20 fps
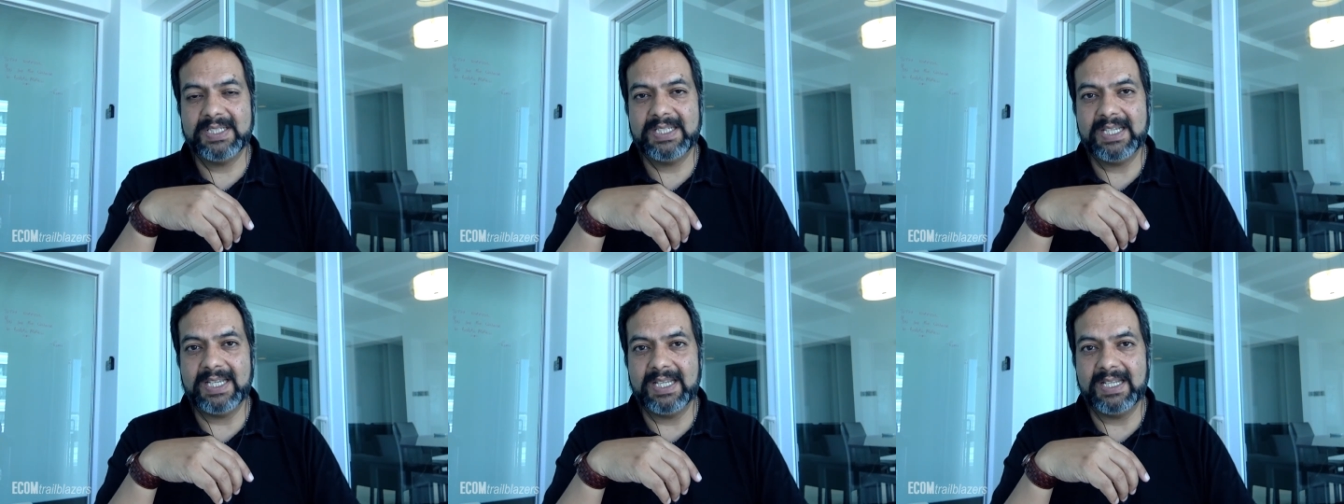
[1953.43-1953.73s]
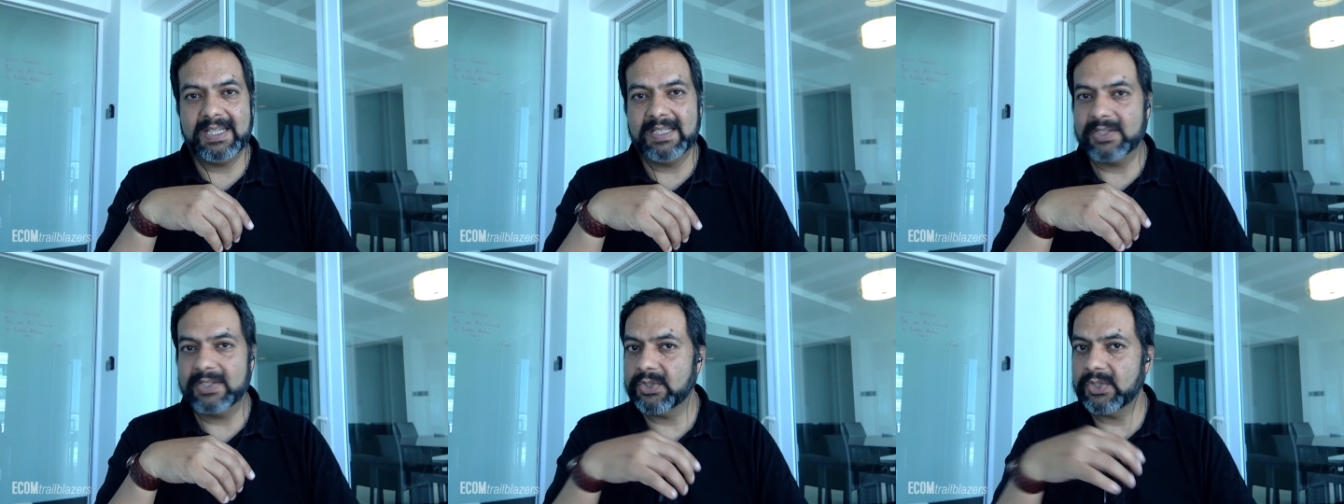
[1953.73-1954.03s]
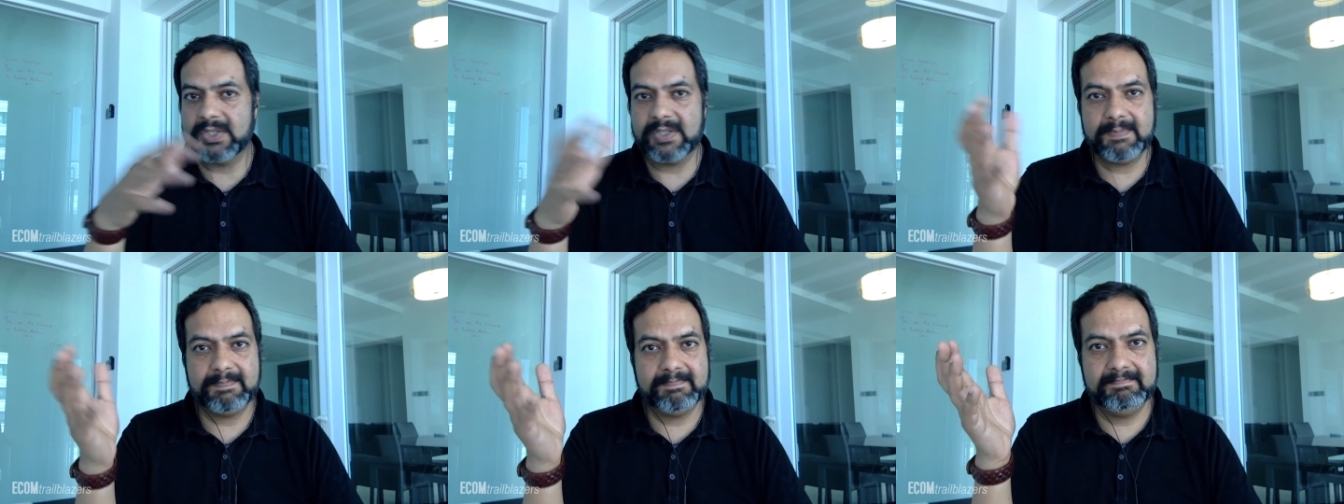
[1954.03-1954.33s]
and that's
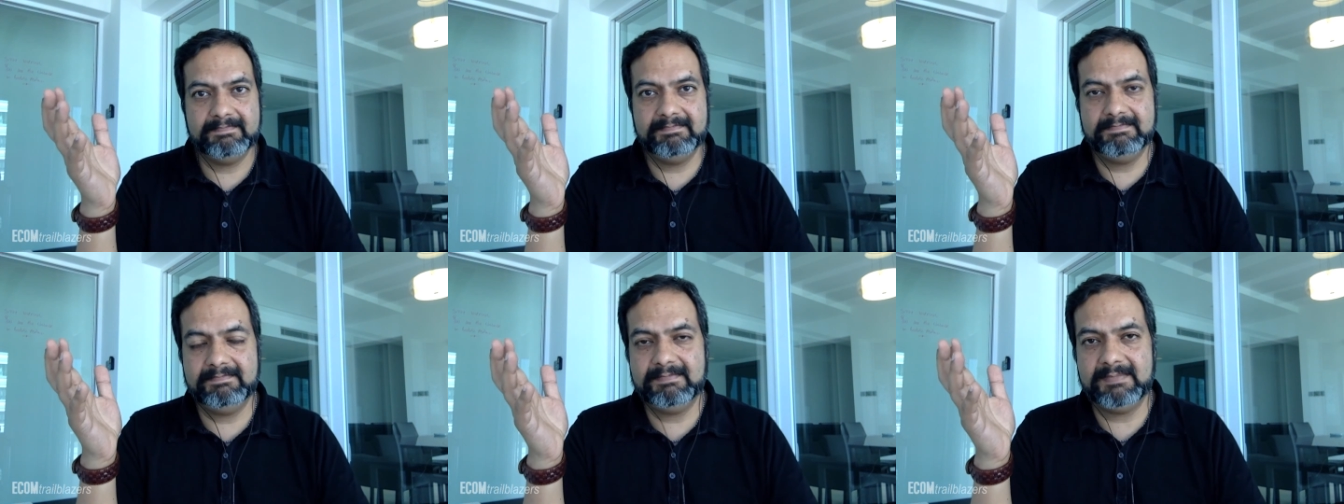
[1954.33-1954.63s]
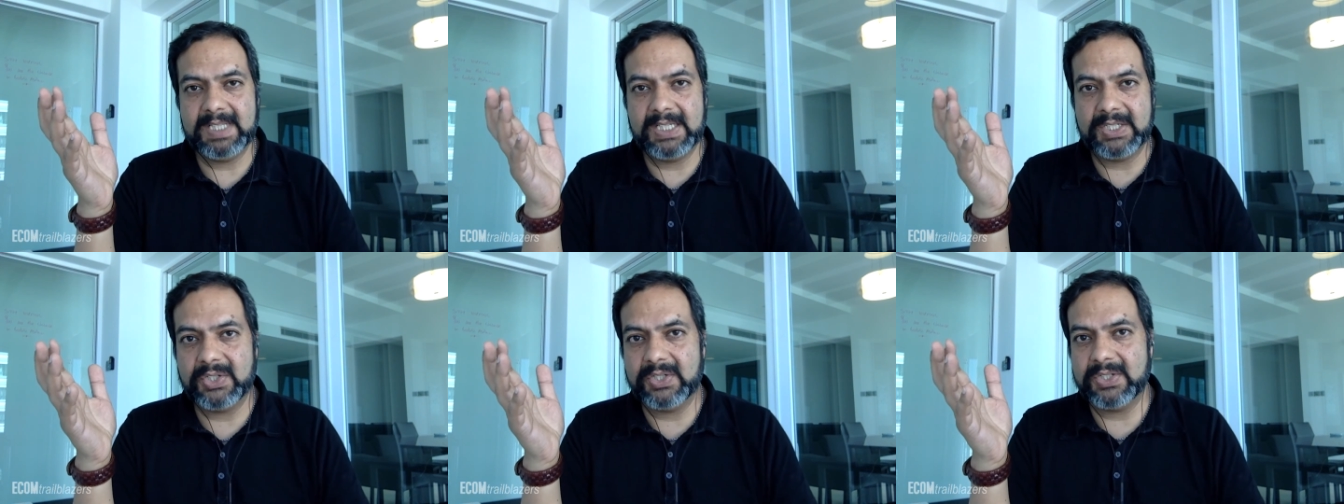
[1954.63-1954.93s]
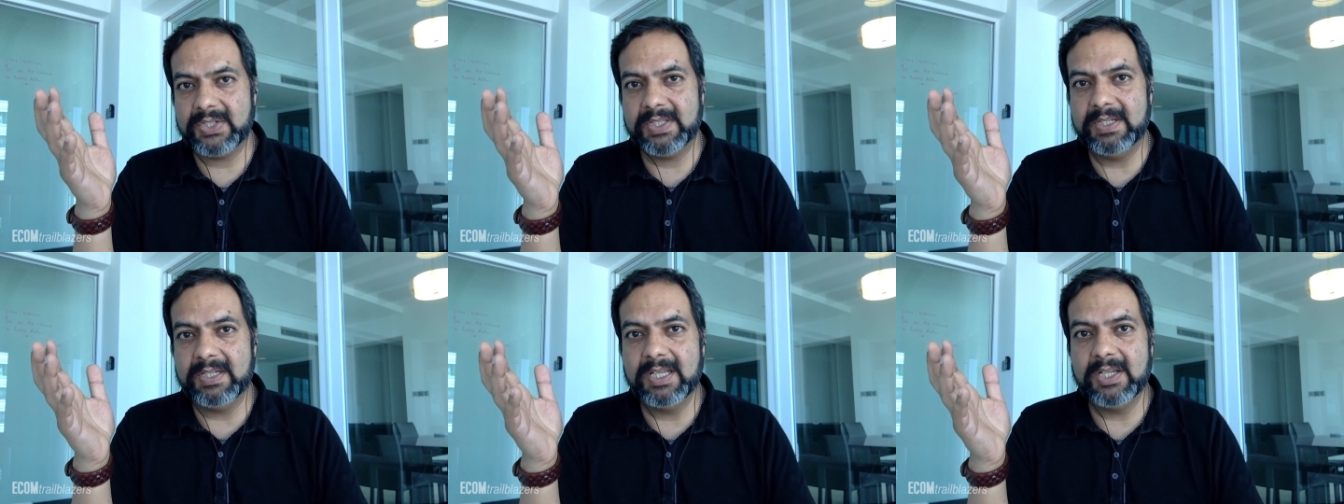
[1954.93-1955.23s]
just
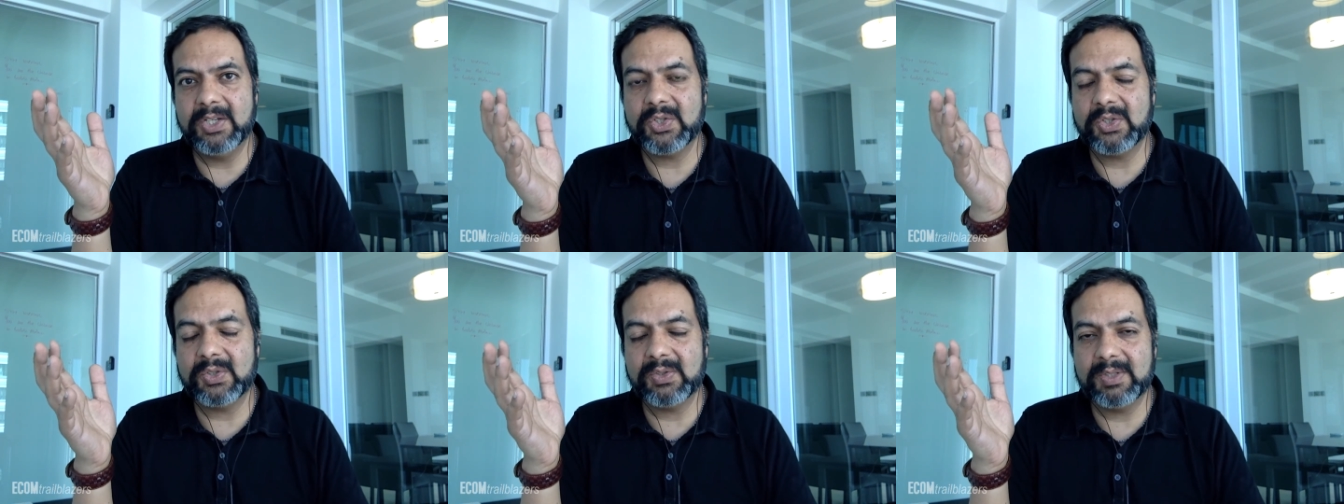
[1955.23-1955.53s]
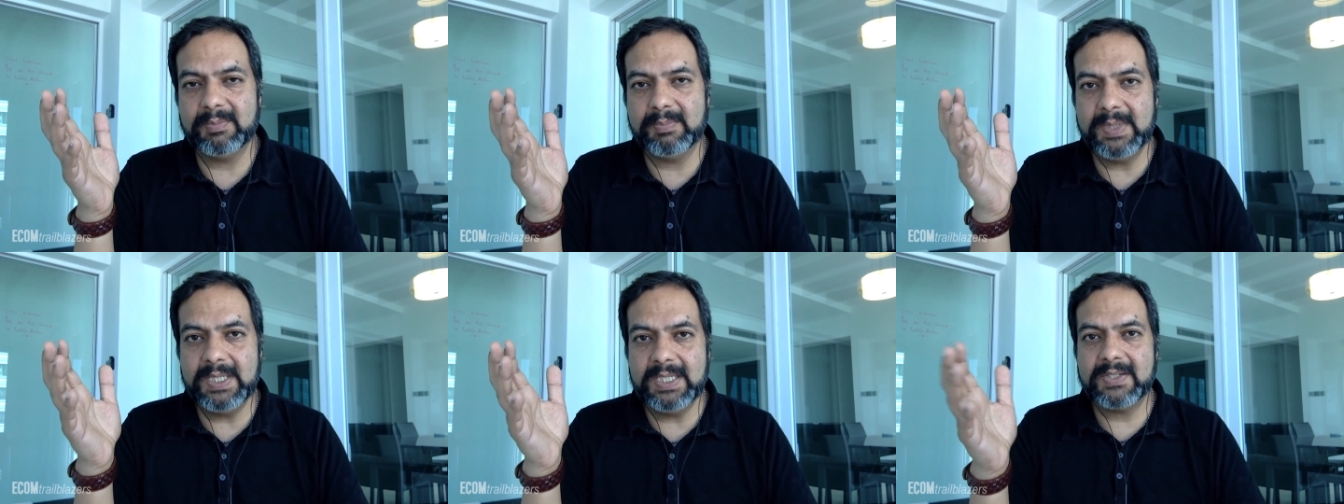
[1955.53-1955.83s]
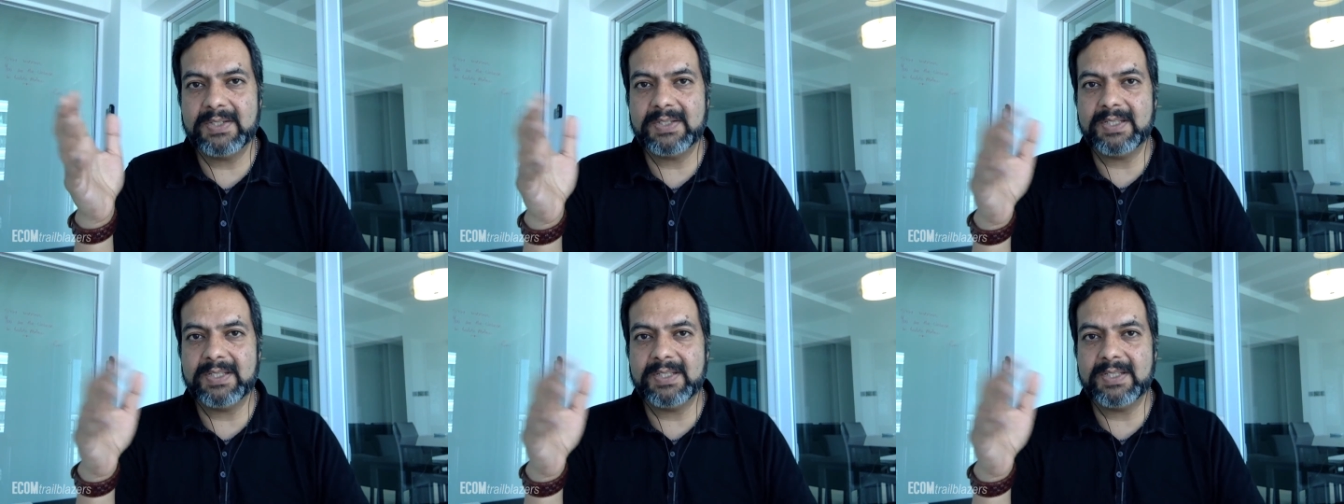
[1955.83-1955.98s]
the nature of the beast.